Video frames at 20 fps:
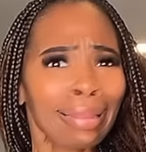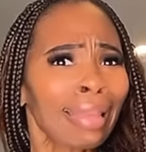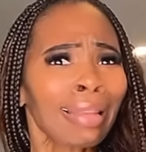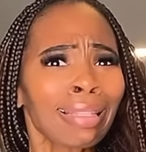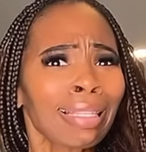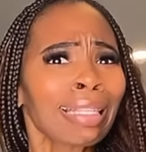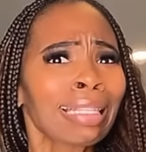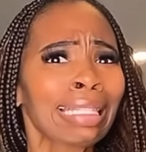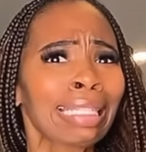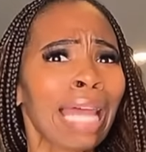
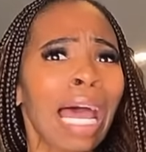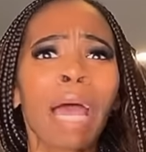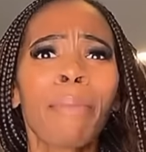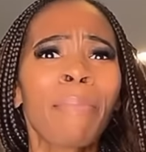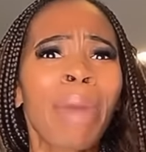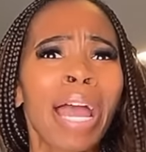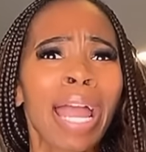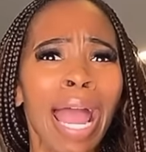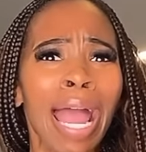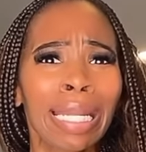This is
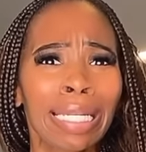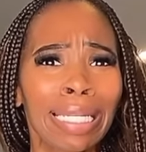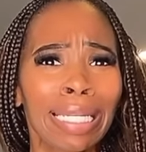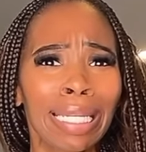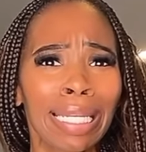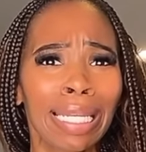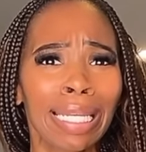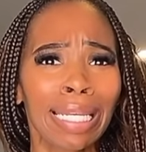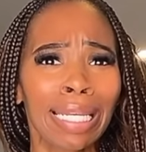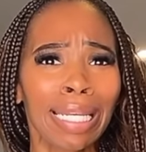not my I
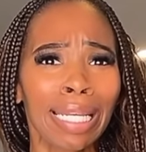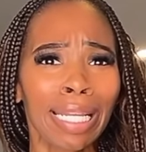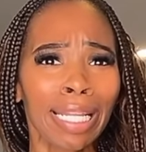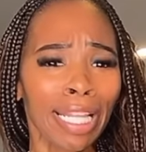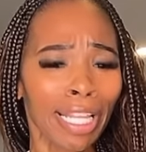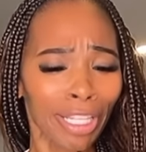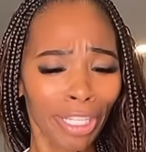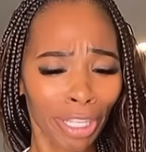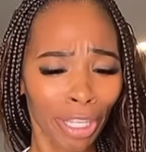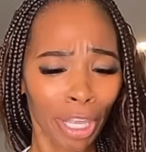D.
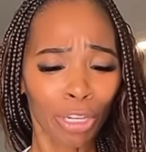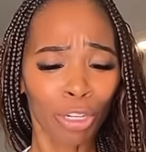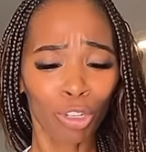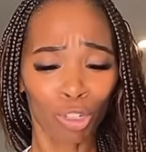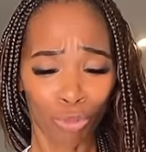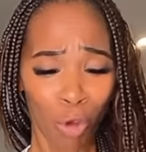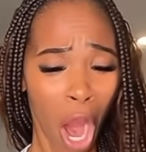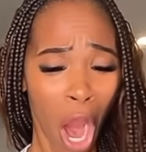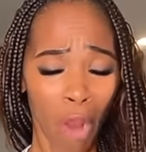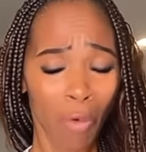This is a
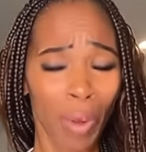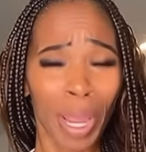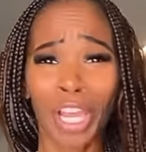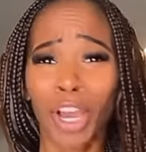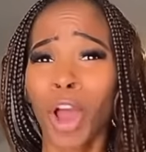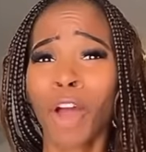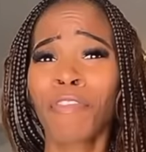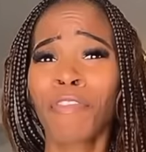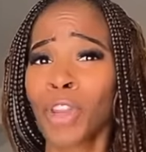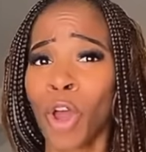
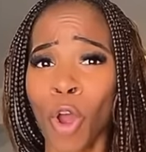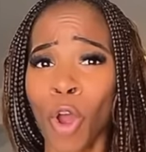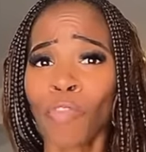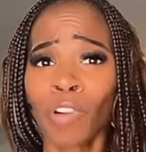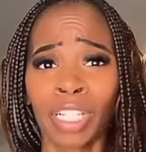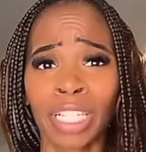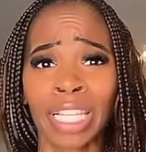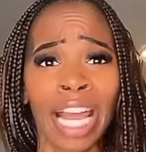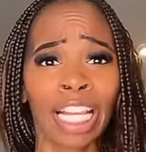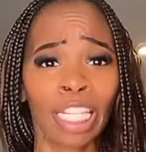drawing of an
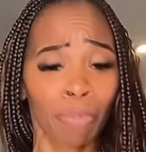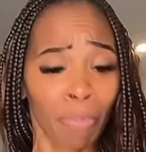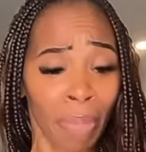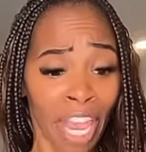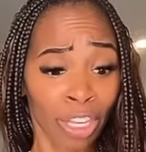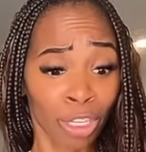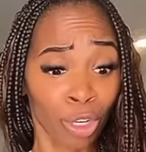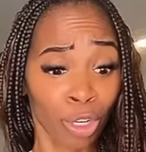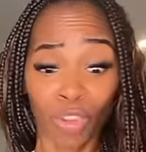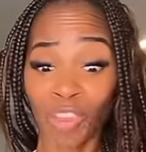oversized
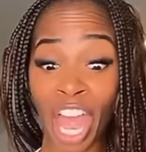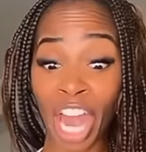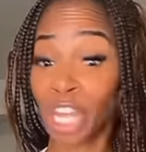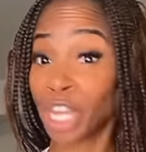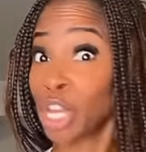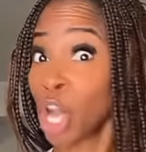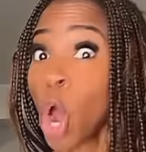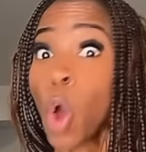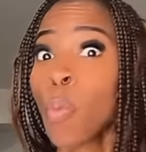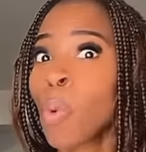picture
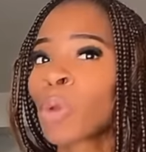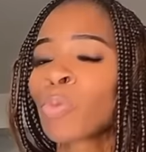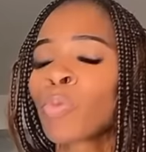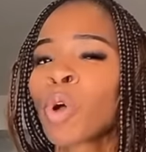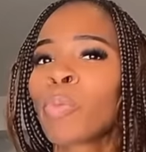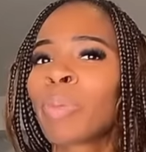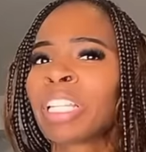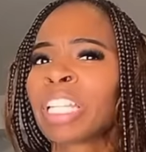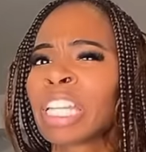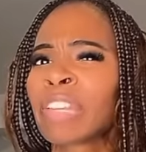that no one
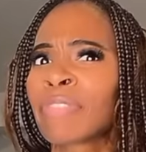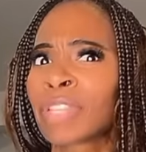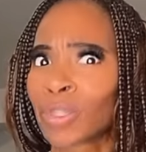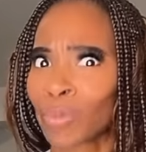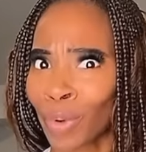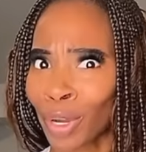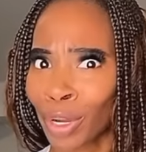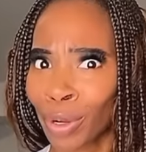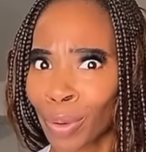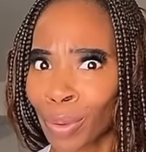will believe
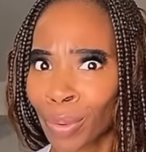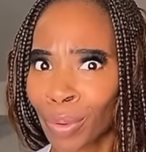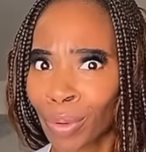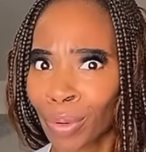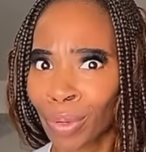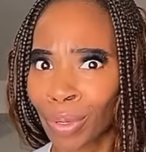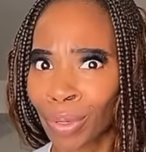is real.